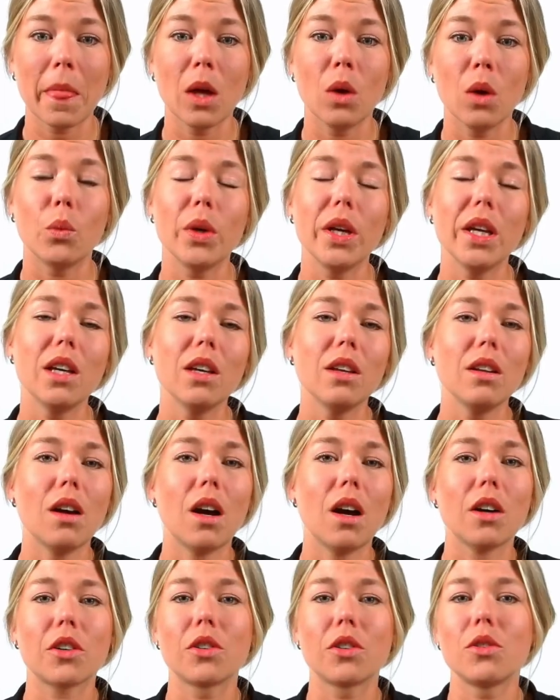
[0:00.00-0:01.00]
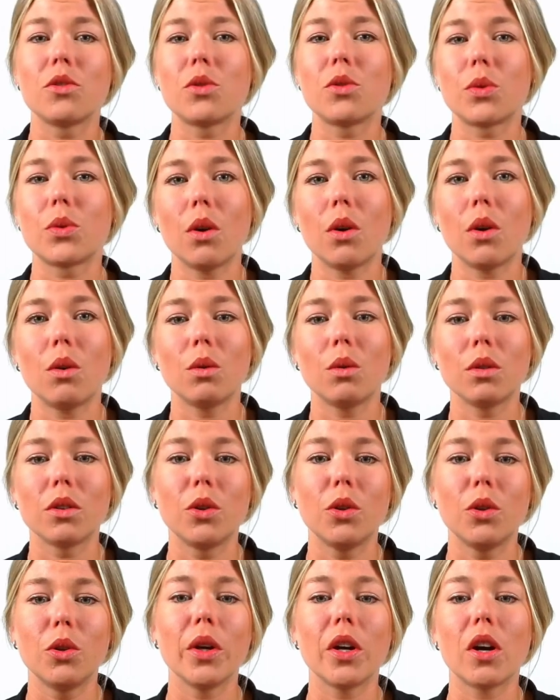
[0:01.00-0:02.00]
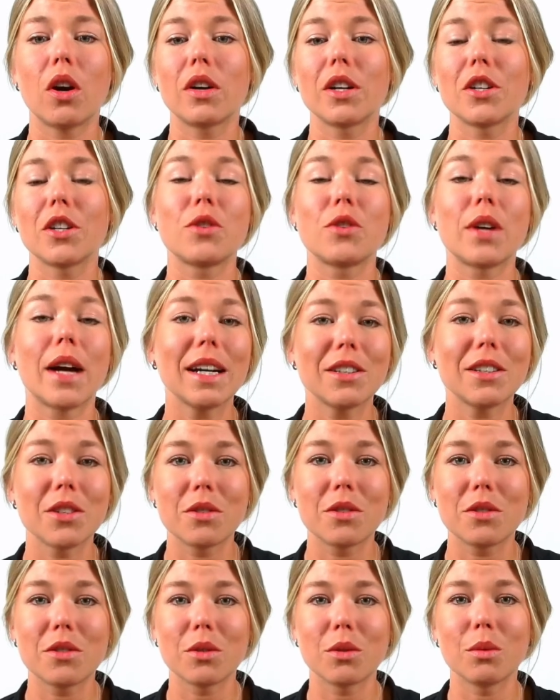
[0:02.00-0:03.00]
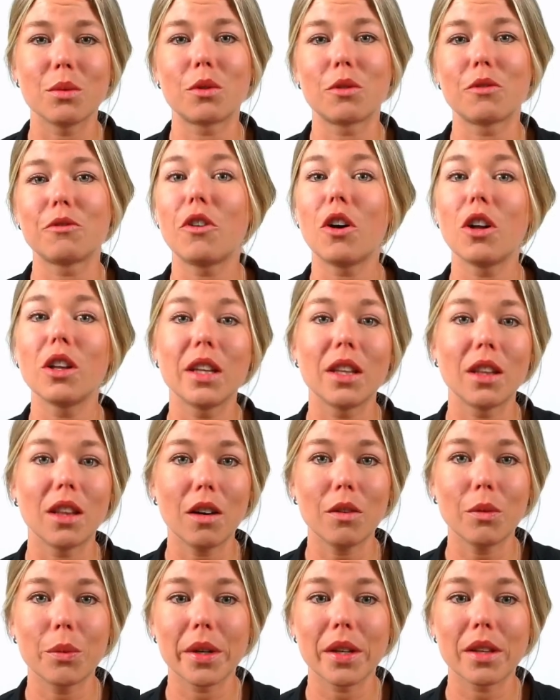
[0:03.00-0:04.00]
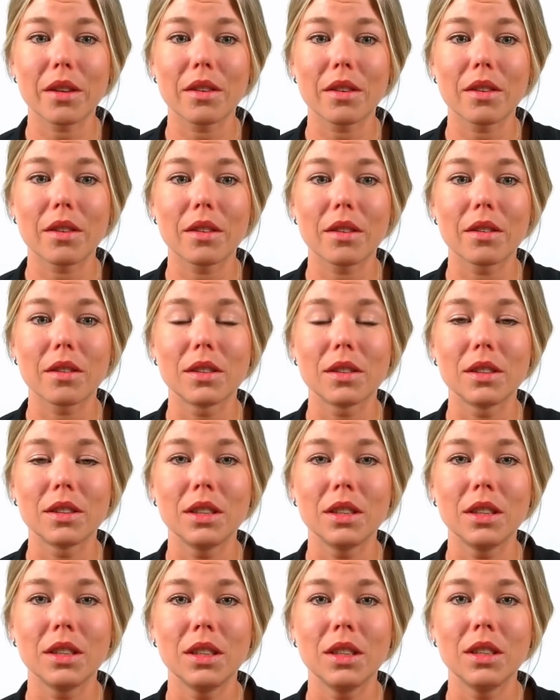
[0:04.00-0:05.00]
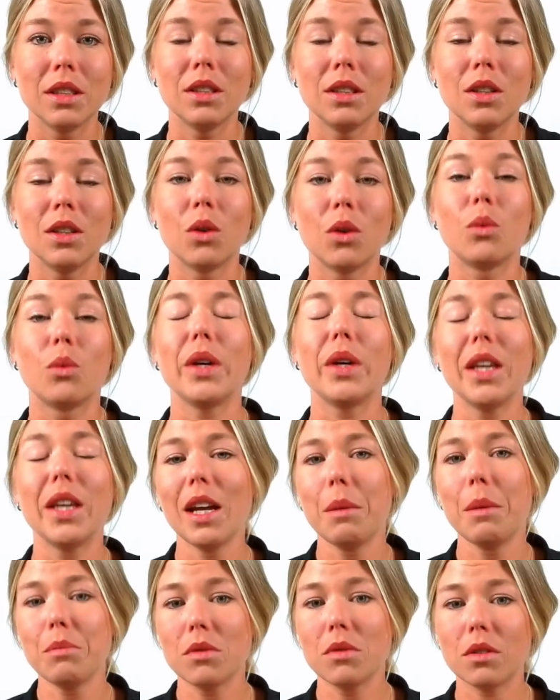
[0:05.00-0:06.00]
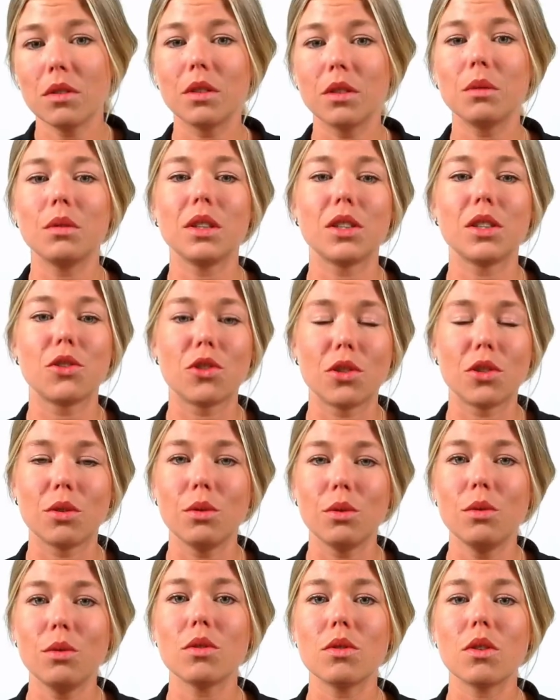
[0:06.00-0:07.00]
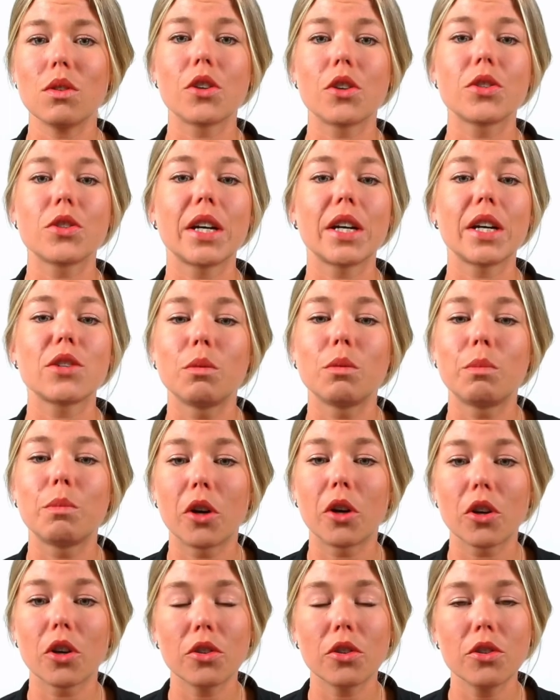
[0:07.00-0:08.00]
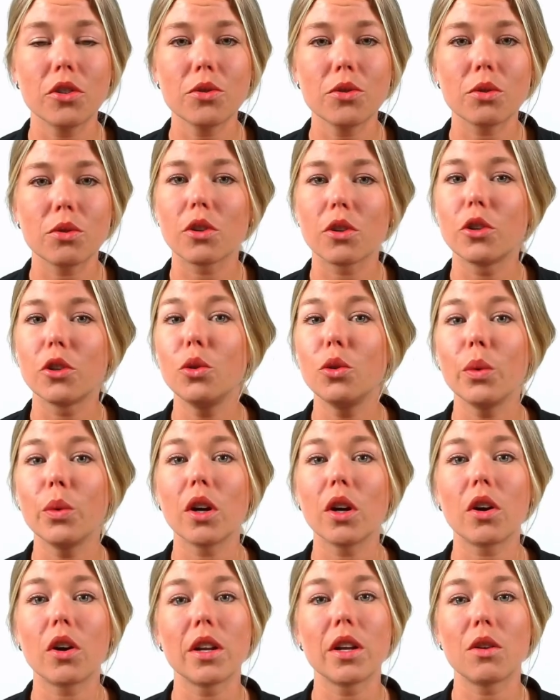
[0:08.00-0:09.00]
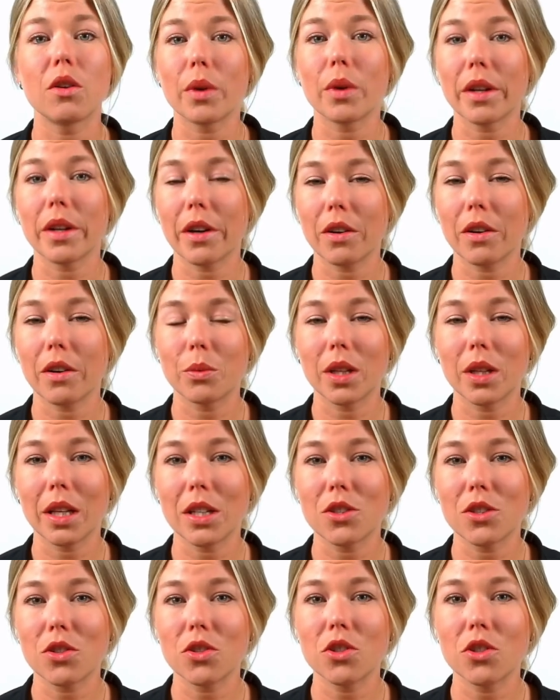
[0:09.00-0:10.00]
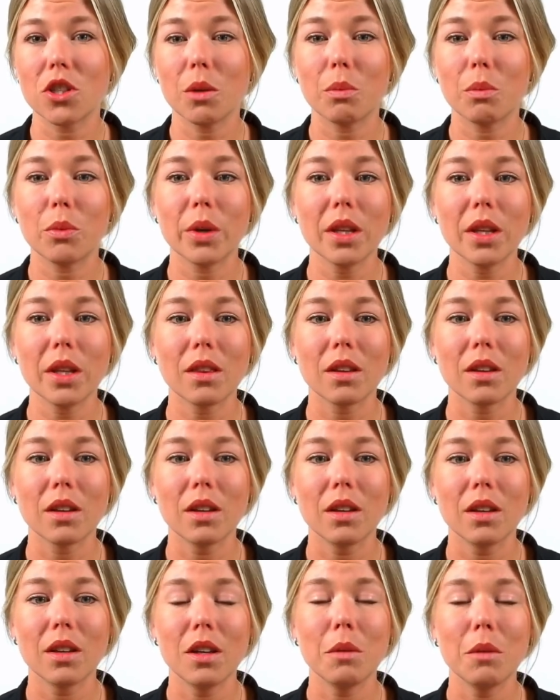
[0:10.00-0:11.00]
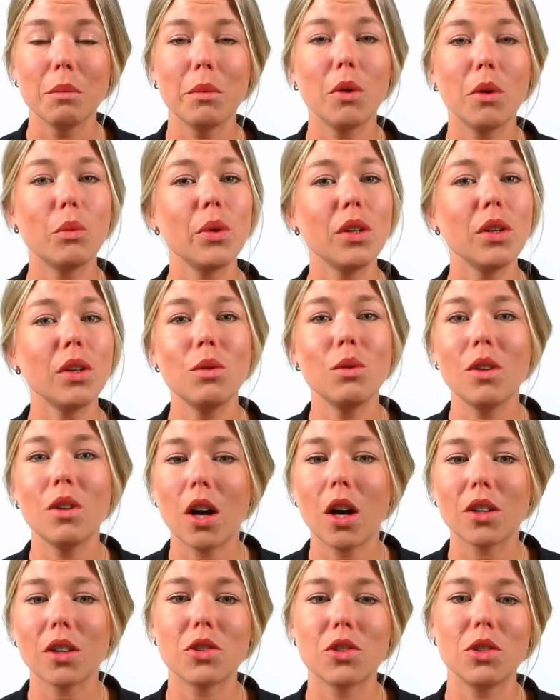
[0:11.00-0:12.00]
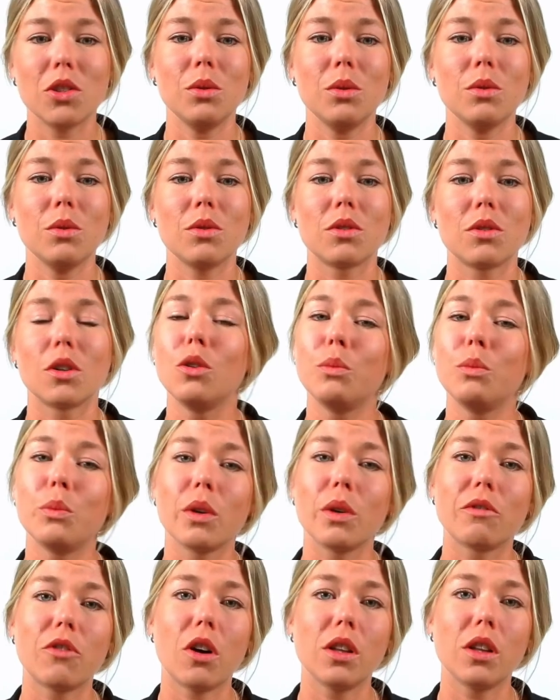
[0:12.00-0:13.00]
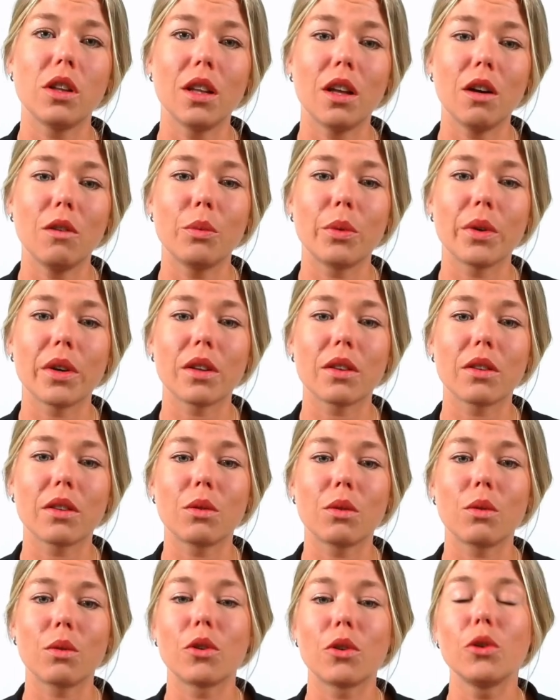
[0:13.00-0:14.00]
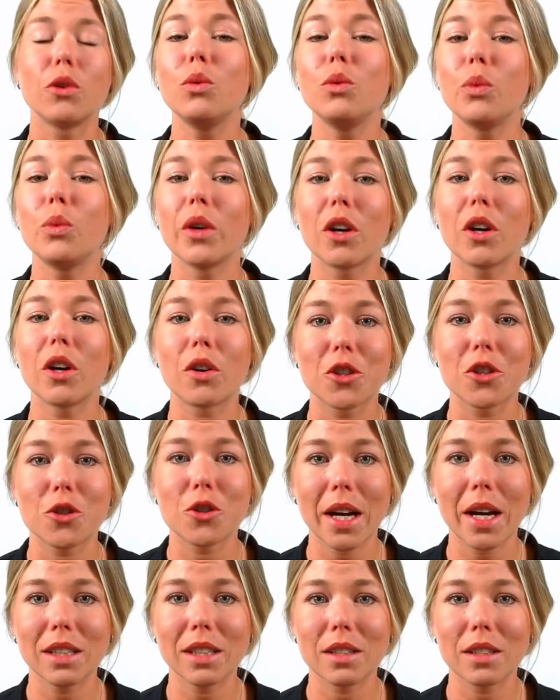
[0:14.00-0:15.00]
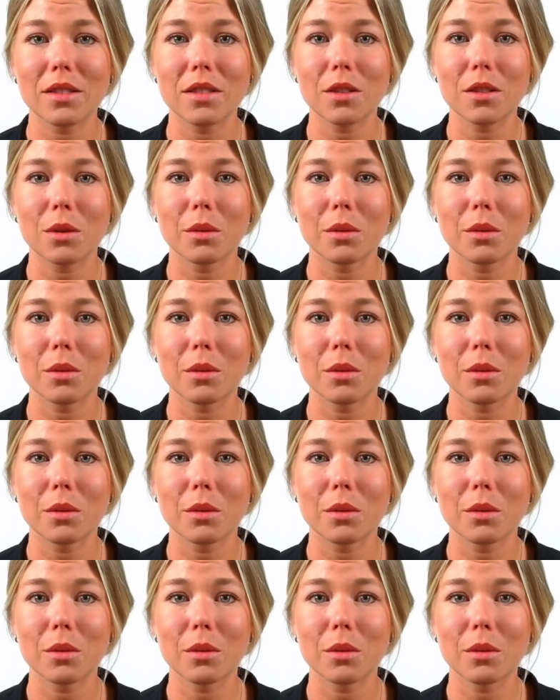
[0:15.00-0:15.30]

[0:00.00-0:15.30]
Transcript: We cannot control who we are attracted to or fall in love with. We can absolutely choose our sexual partners or who we are in a relationship with, but we do not choose whom we fall in love with or who we are attracted to.